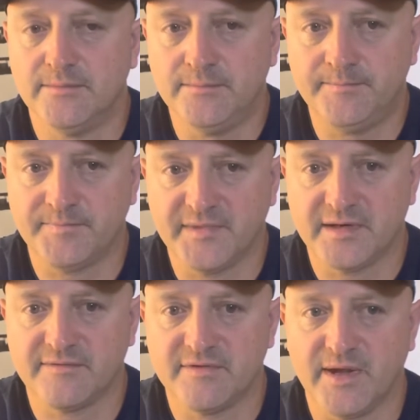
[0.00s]
And
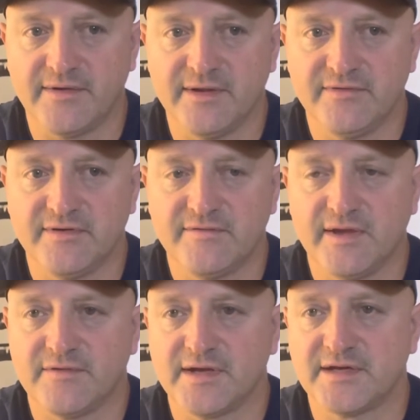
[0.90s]
if you have, even if you
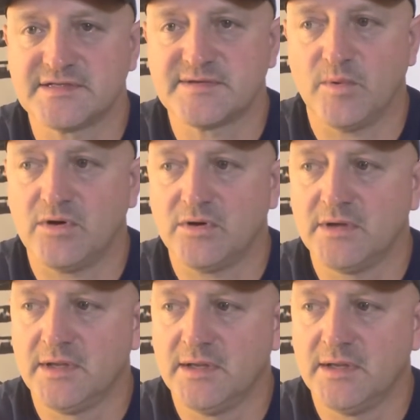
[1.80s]
have like a small,